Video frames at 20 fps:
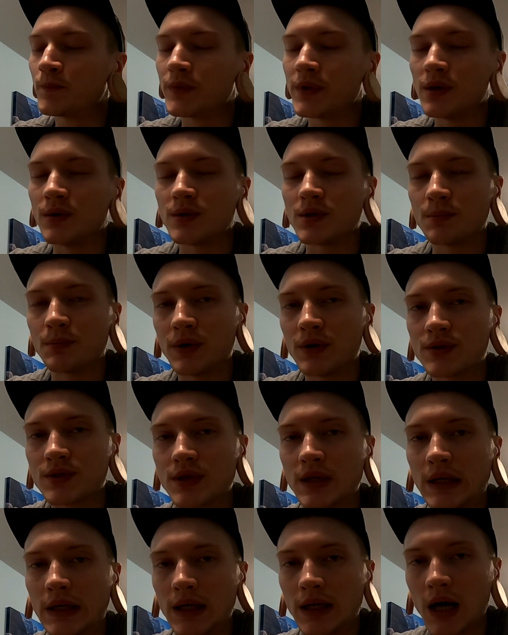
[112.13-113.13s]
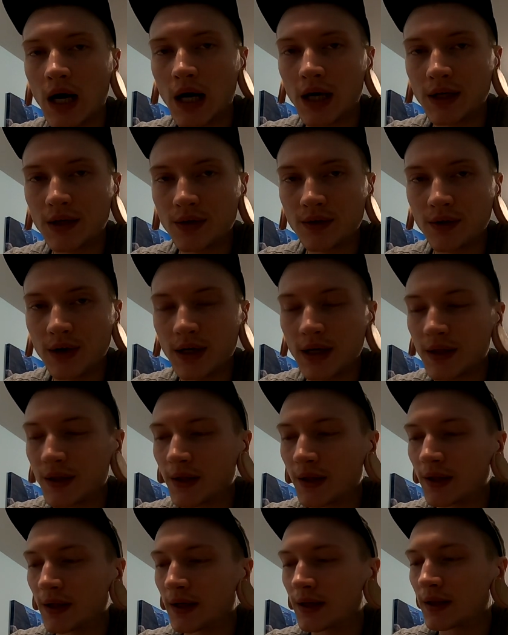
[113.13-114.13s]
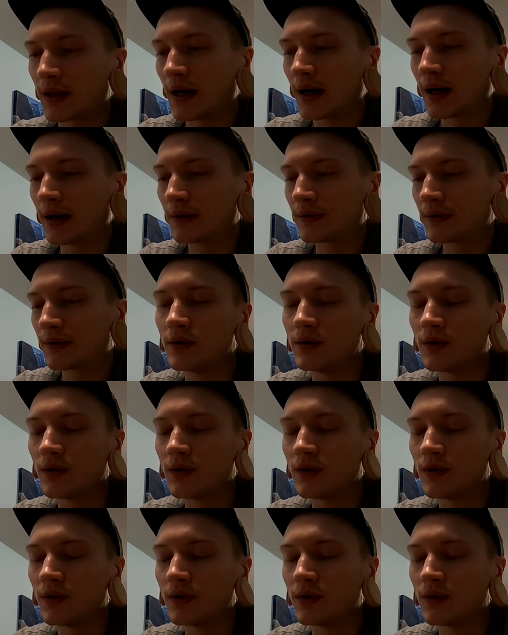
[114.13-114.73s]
use a piercing gun or anything like that.